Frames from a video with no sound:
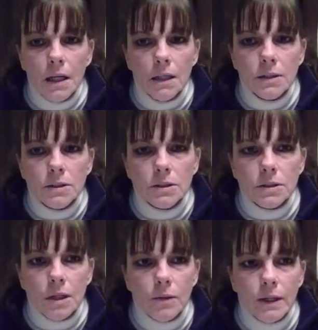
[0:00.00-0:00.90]

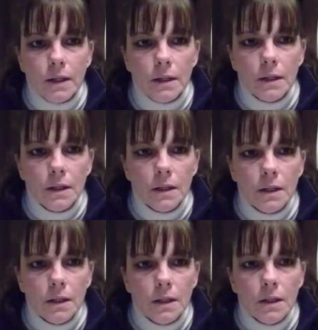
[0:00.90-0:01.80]
So weird.
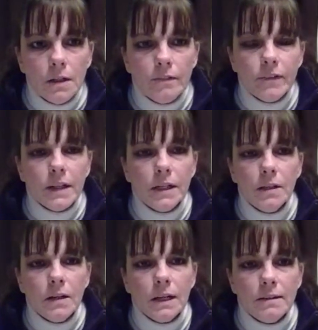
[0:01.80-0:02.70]
Hopefully you
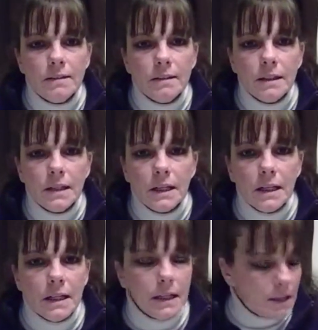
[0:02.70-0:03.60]
guys see that
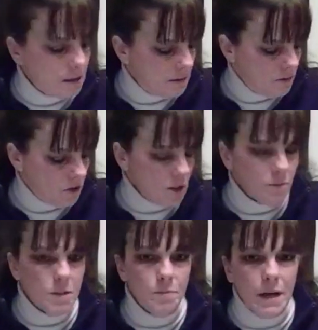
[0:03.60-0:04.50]
I like
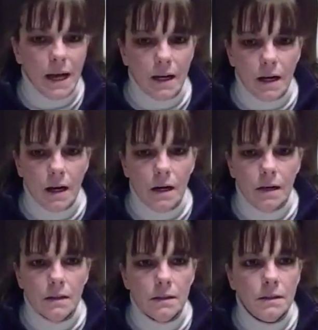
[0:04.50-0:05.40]
jumped back
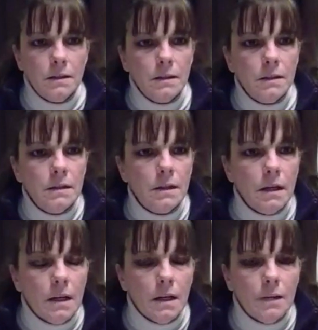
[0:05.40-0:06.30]
on.
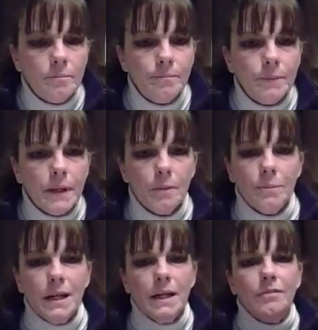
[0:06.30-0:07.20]

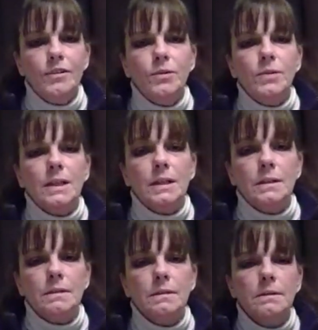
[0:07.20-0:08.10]
But if you
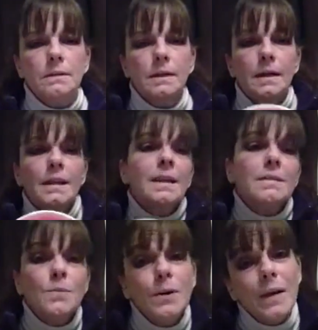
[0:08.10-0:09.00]
didn't, at
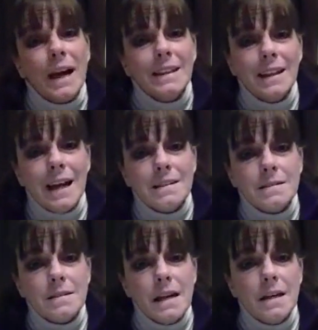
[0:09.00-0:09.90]
least we were at the
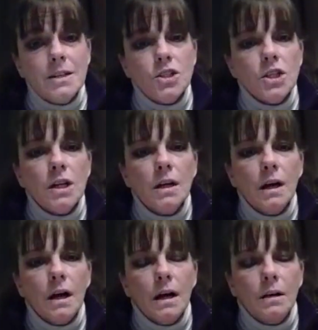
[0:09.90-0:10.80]
last stage
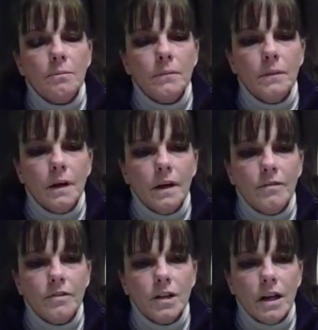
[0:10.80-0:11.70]

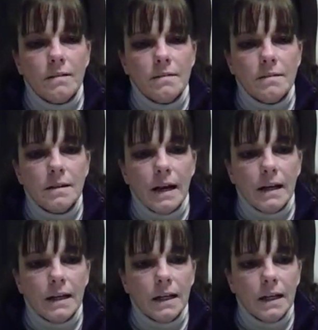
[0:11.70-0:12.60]
of just
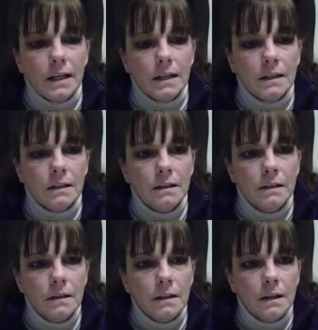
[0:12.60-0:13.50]
getting in
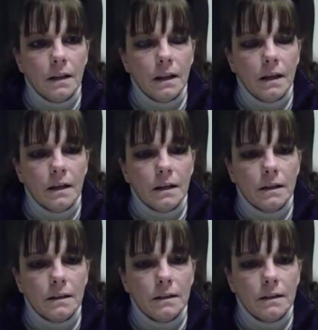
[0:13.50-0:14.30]
the